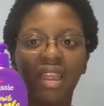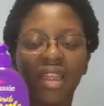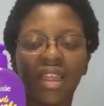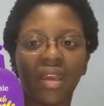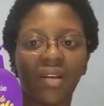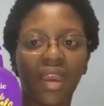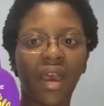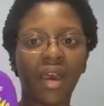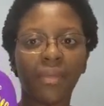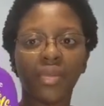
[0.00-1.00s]
So
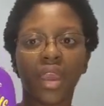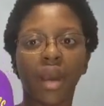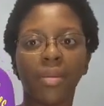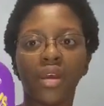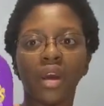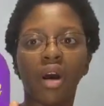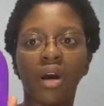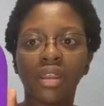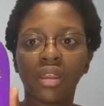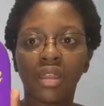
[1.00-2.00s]
yeah, I'll put
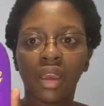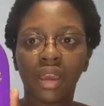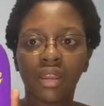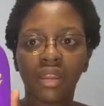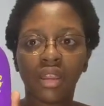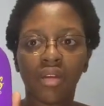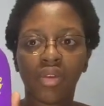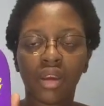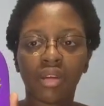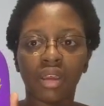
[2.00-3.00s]
all the things of
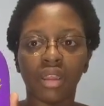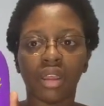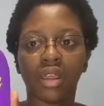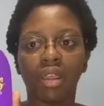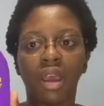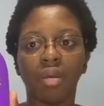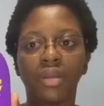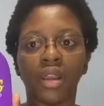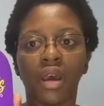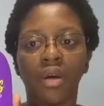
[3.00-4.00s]
where you can get this down
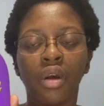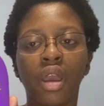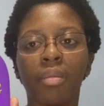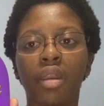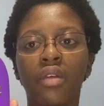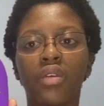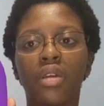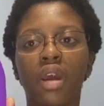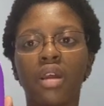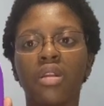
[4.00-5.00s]
below. But if you're
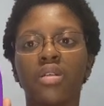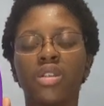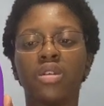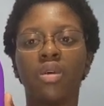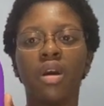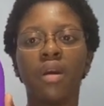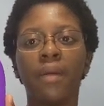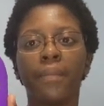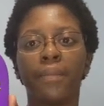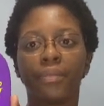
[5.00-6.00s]
not too sure,
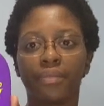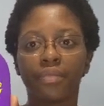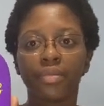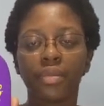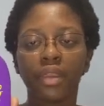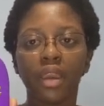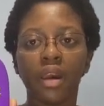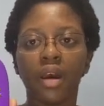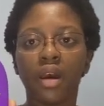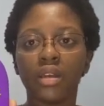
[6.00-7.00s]

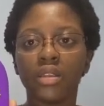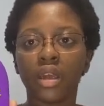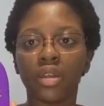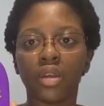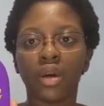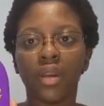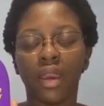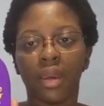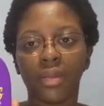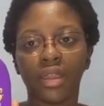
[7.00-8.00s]
just go to
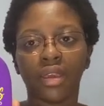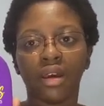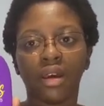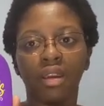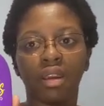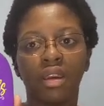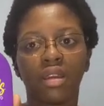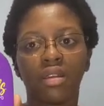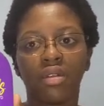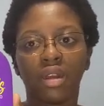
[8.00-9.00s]
Amazon and
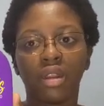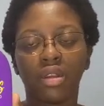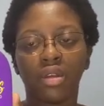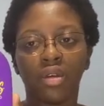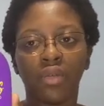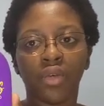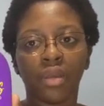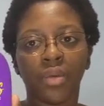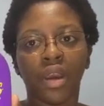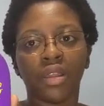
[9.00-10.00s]
you'll get 2 for the
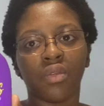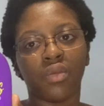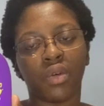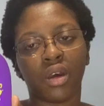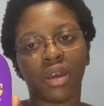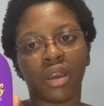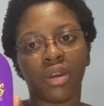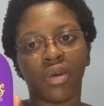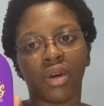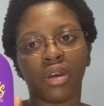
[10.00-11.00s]
price of
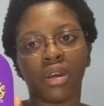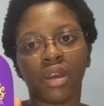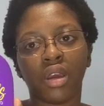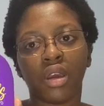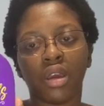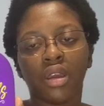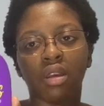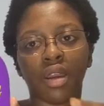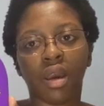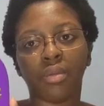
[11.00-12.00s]
1, or
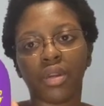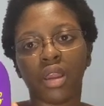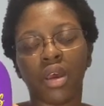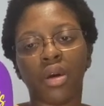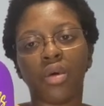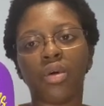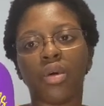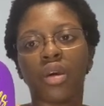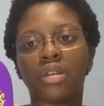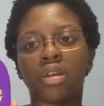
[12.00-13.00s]
down below,
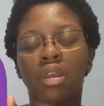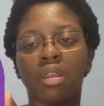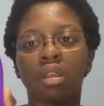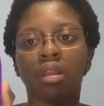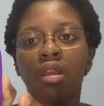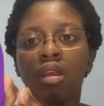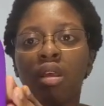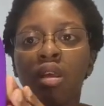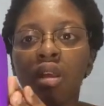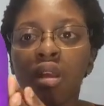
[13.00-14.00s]
or just,
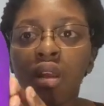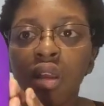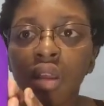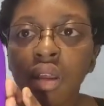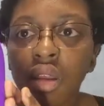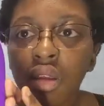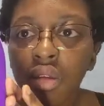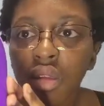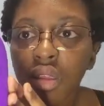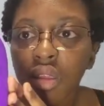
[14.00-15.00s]

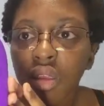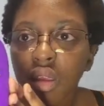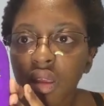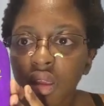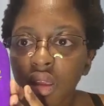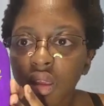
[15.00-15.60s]
you see